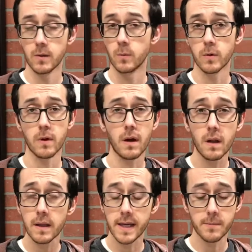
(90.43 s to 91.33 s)
We're
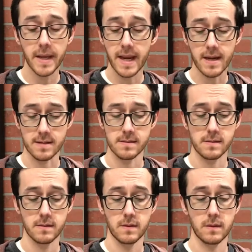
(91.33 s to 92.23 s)
all Em has.
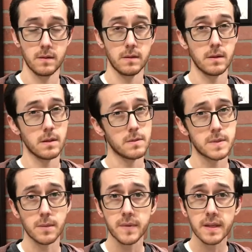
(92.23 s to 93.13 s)
If
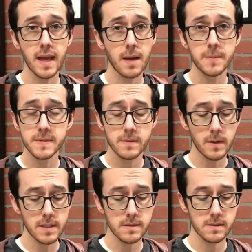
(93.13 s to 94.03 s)
something happens to
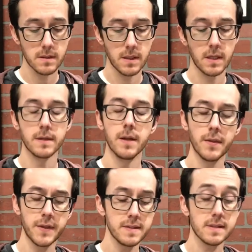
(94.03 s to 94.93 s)
us,
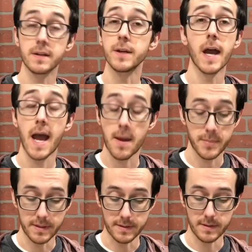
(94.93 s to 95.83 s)
nothing's gonna happen,
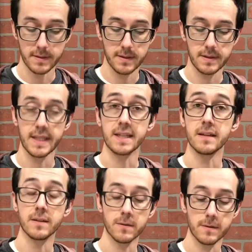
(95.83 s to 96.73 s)
Hank
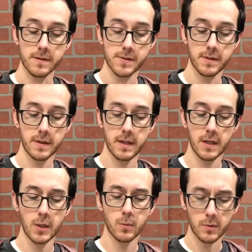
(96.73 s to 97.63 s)
encouraged.
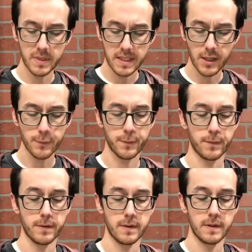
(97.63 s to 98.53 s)
We'll be careful.
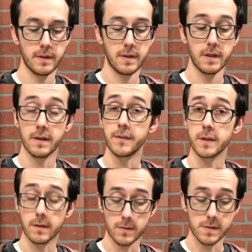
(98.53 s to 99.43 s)
If the
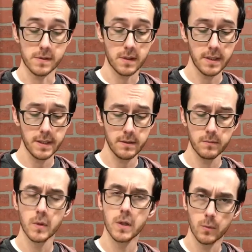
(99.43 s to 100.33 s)
coast is clear,
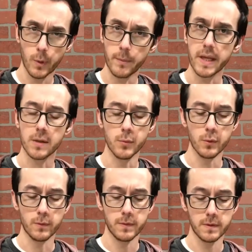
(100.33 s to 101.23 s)
we make a
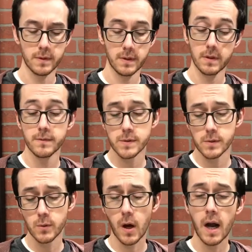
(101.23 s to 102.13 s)
move. If it's
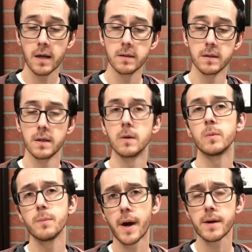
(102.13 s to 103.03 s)
too hot, we
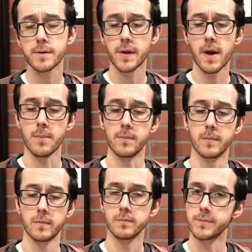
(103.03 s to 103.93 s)
bide our time.
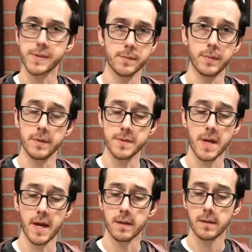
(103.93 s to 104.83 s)
Simple as that.